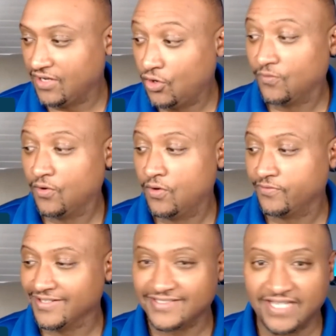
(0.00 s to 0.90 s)

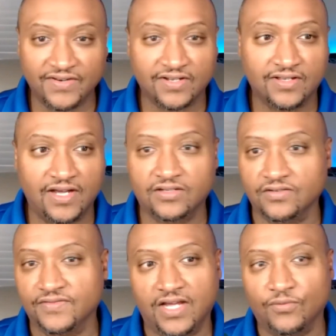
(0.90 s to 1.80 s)
Hopefully at 7 o'clock.
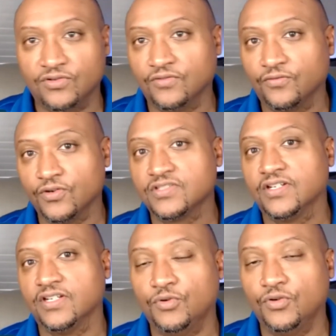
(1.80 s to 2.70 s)
If not, we'll do it first
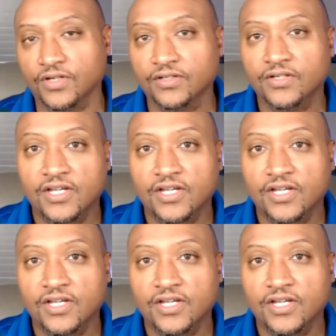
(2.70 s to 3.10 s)
thing in the morning.